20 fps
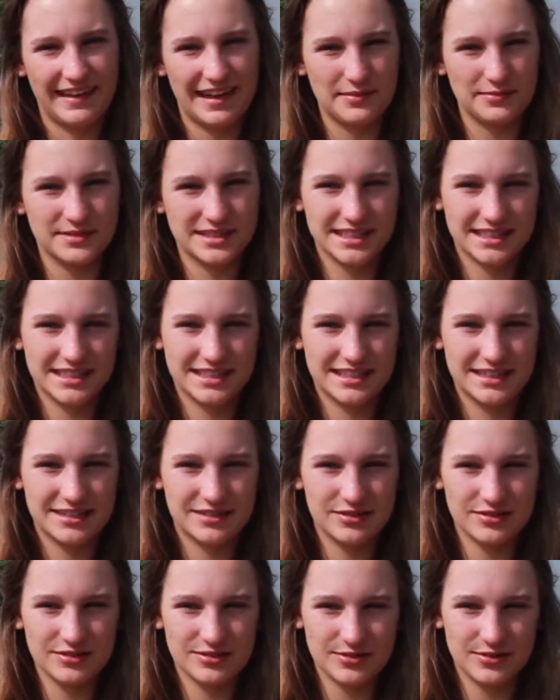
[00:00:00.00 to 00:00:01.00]
I'm
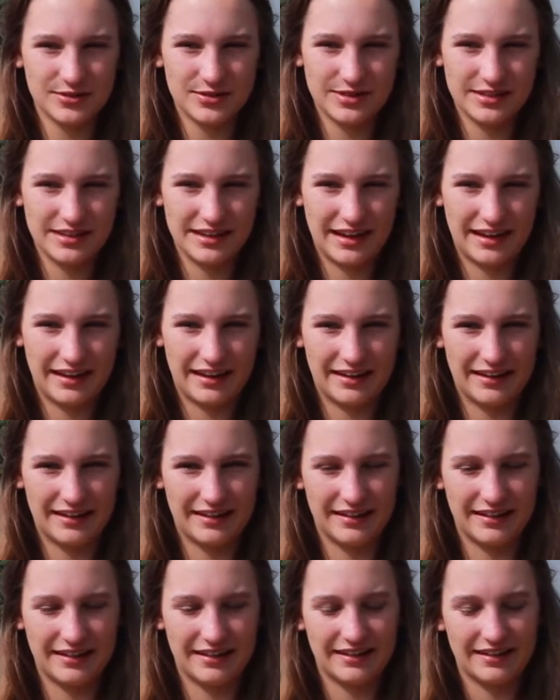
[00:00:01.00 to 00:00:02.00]
sixteen years old
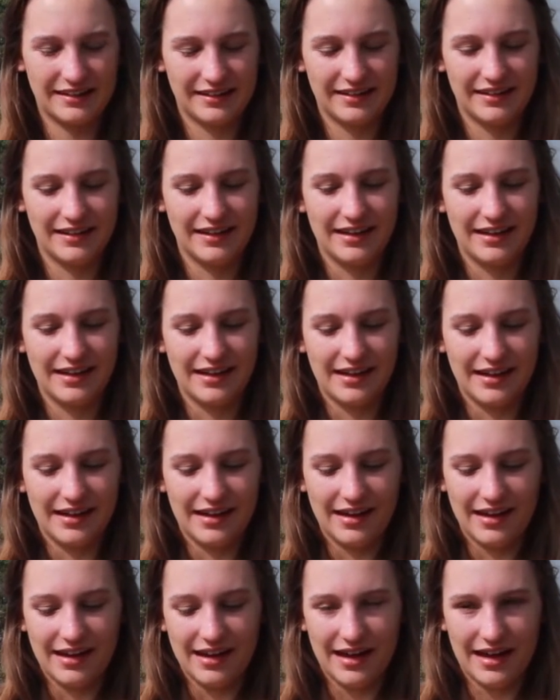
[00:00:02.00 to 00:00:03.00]
and
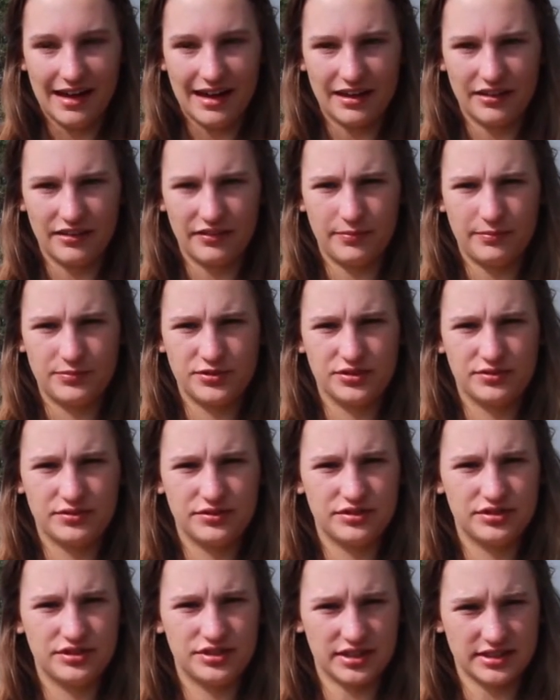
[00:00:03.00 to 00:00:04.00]

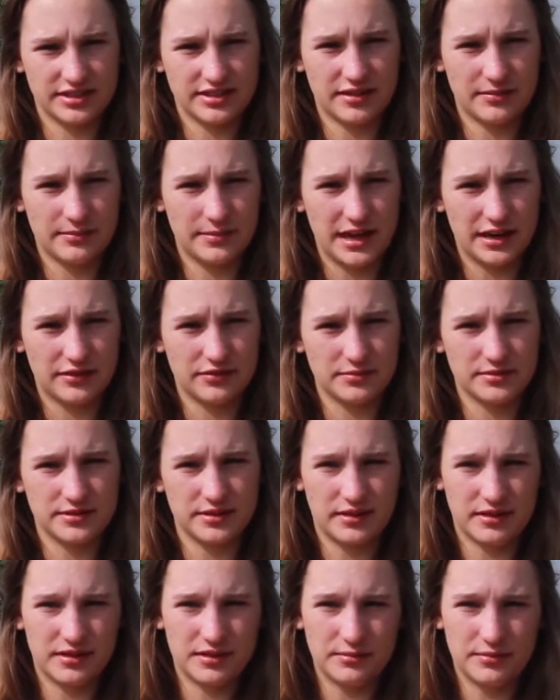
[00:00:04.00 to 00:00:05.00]
I've just come back from
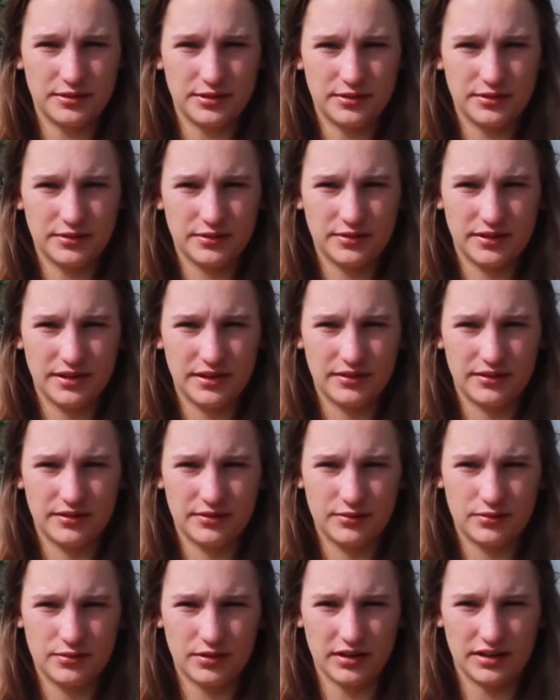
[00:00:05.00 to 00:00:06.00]
Solukhumbu
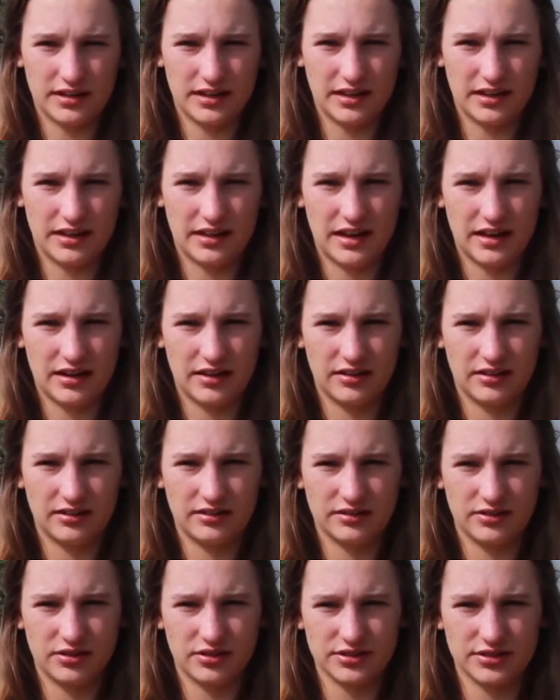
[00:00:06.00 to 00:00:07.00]
working at
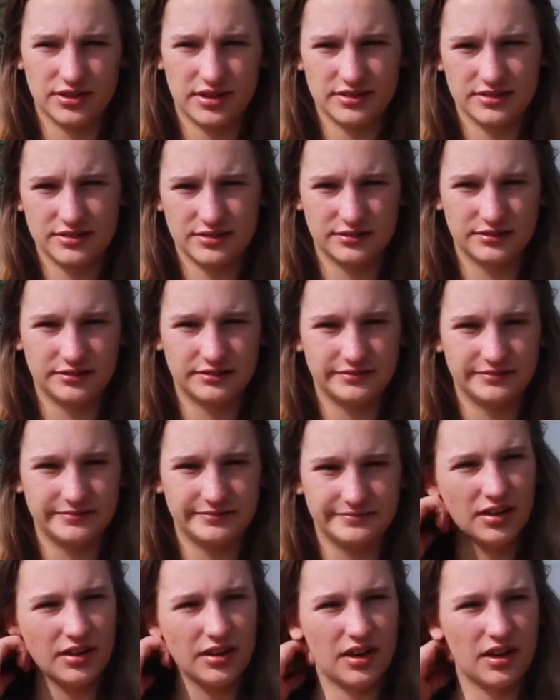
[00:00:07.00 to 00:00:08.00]
a girls'
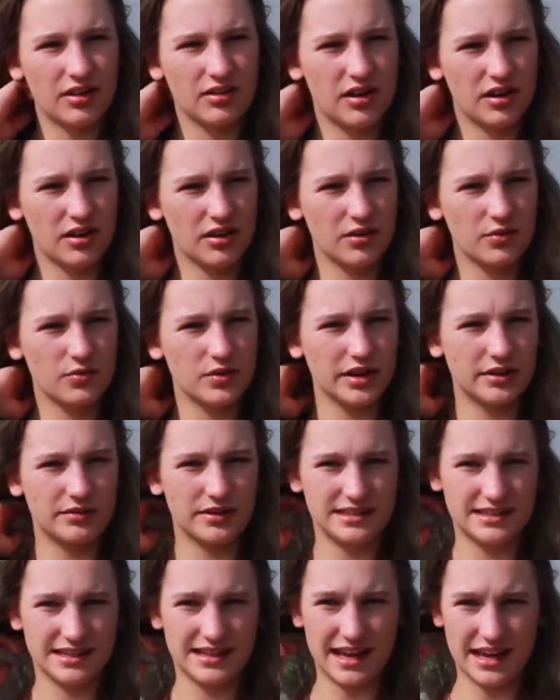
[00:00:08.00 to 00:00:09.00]
hostel. A lot of the work
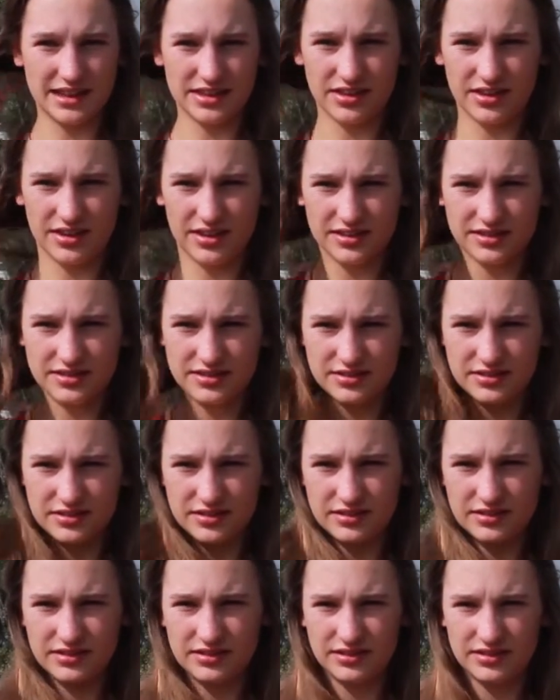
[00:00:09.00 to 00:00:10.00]
we did at the hostel
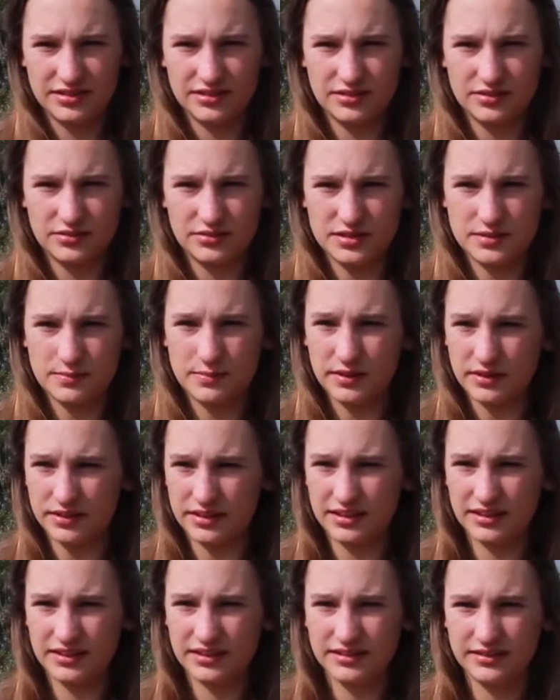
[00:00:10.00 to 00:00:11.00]
was
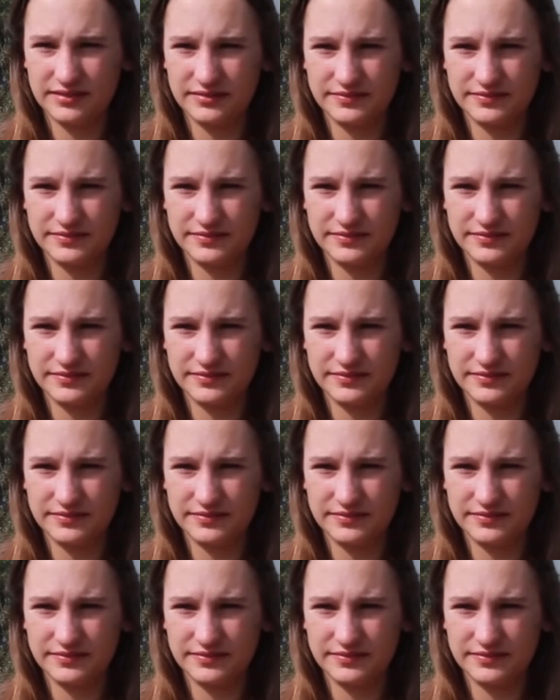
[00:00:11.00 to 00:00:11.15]
building.